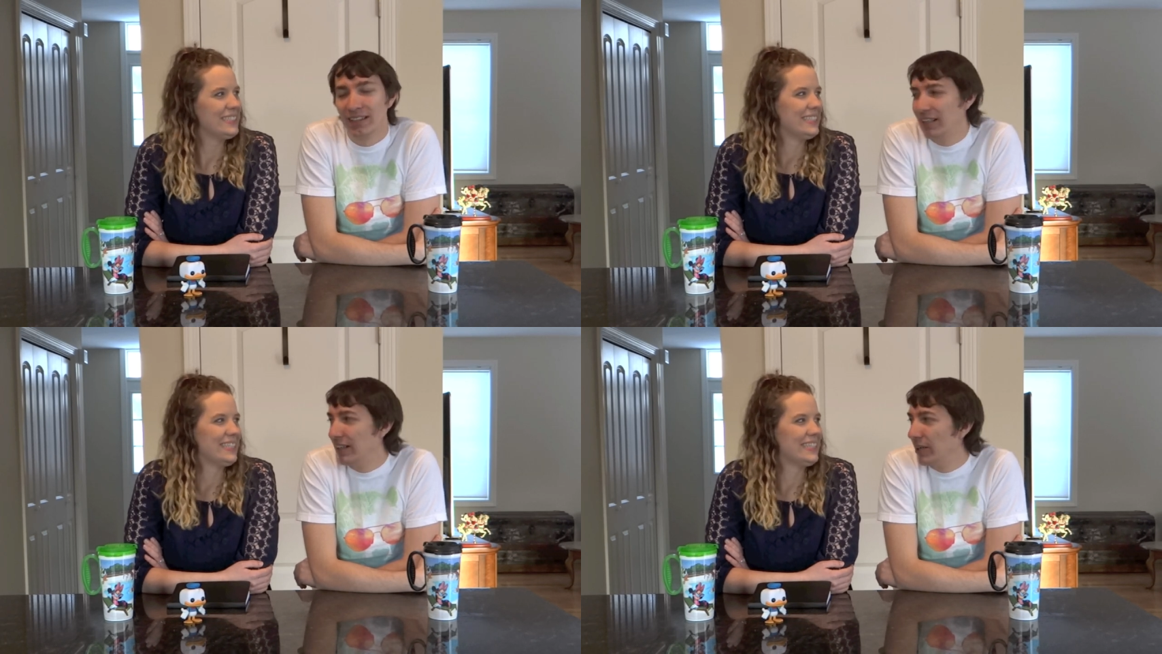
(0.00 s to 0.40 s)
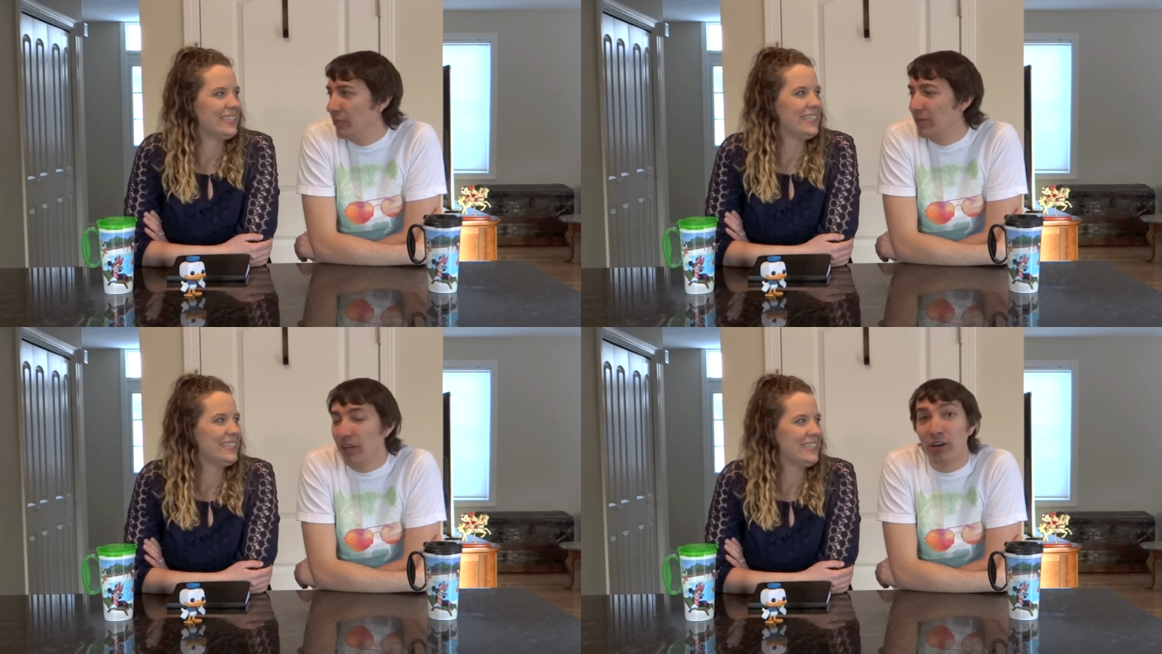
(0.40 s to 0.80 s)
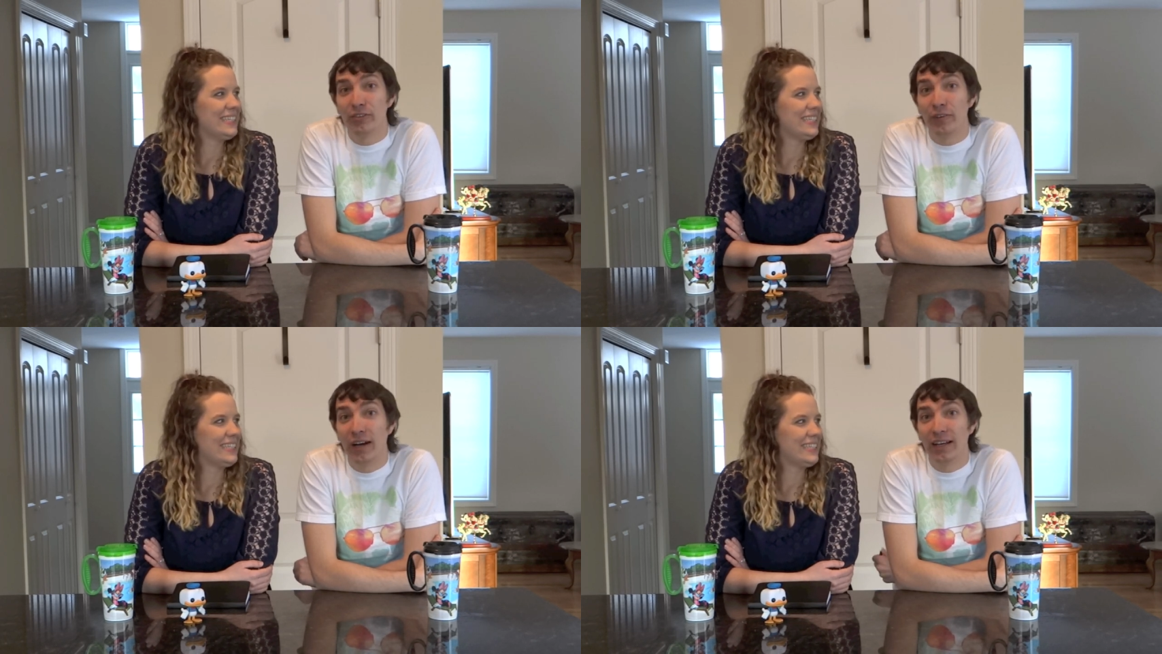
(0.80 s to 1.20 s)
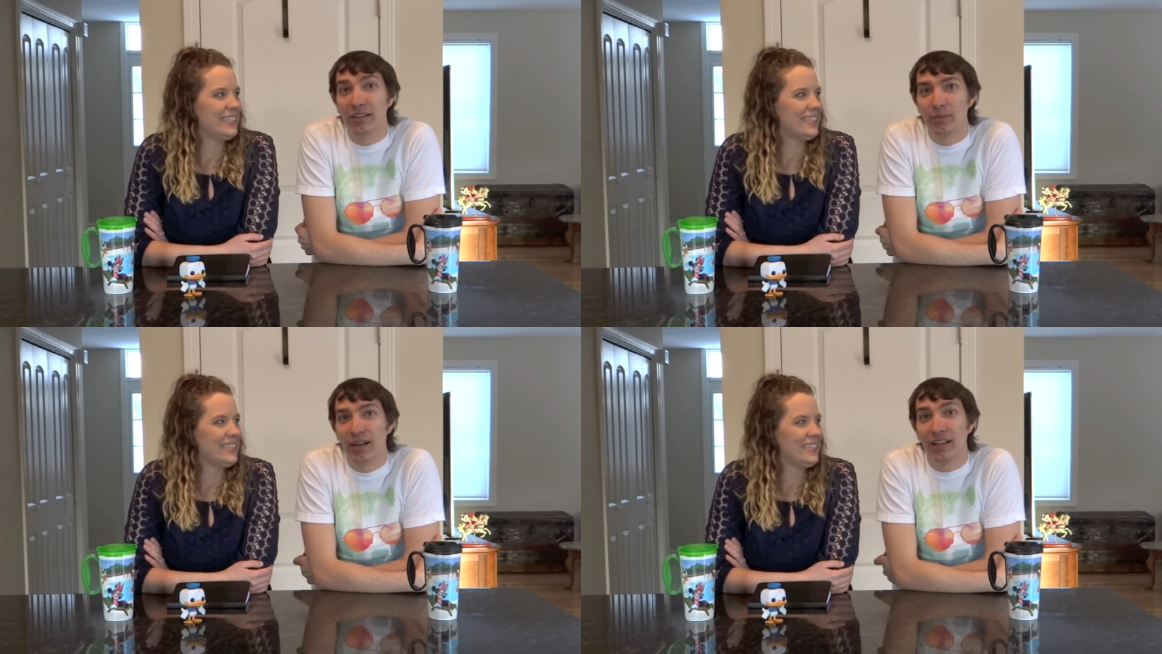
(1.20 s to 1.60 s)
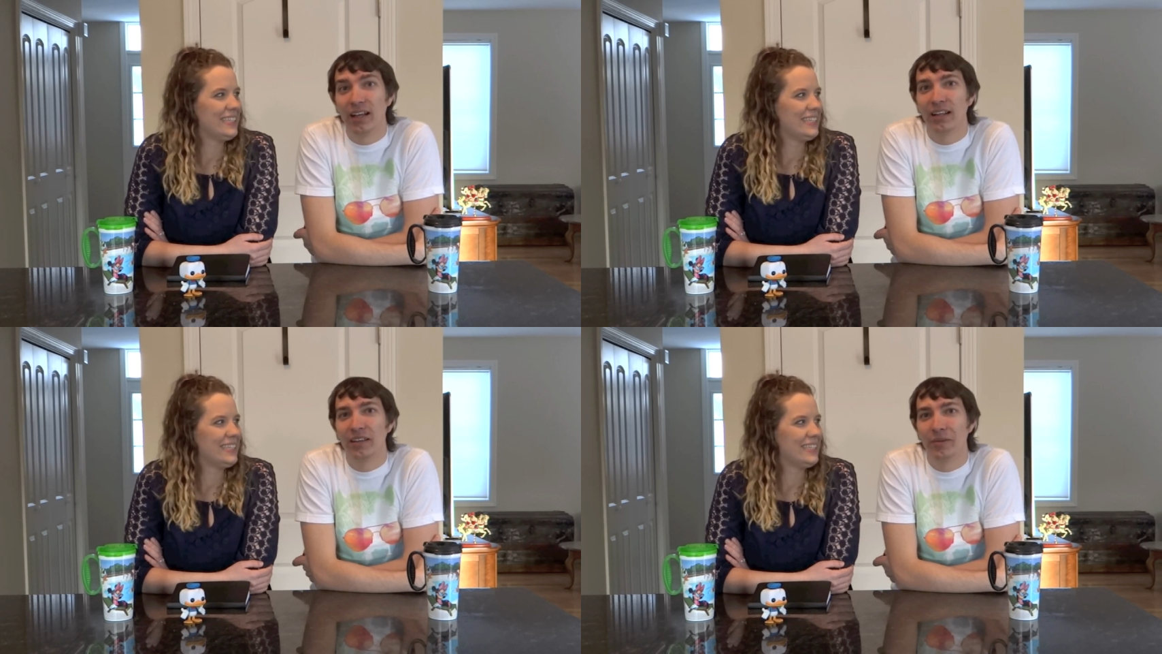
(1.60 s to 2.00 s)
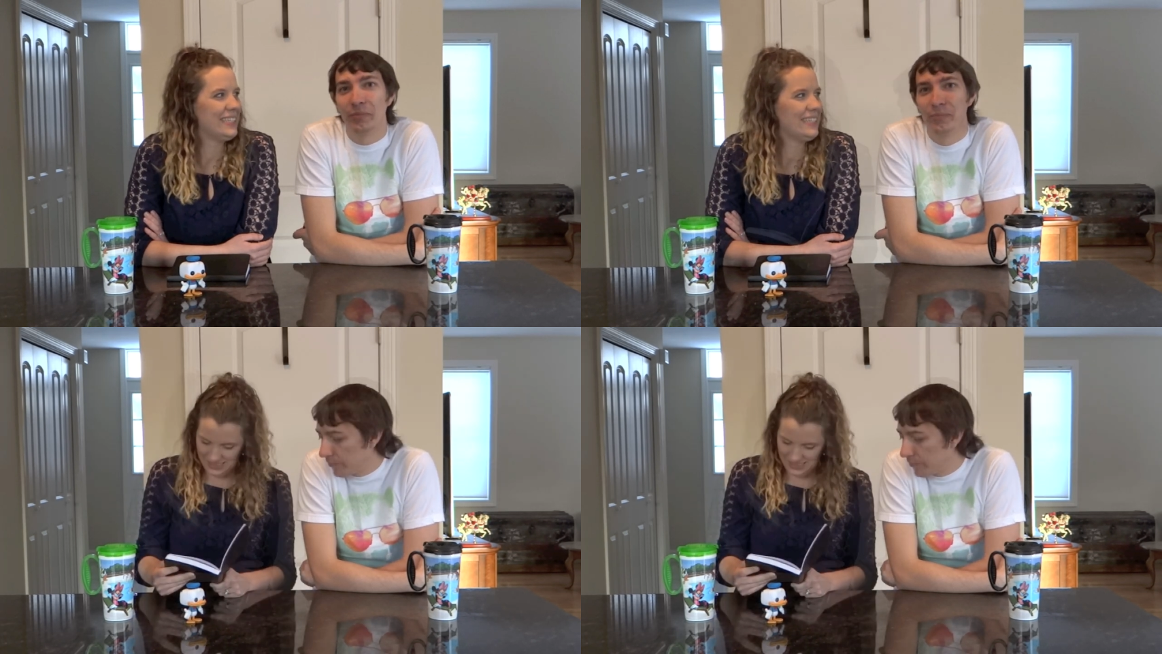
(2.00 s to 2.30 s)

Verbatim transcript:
Speaker 1: Hard to find, but I like them.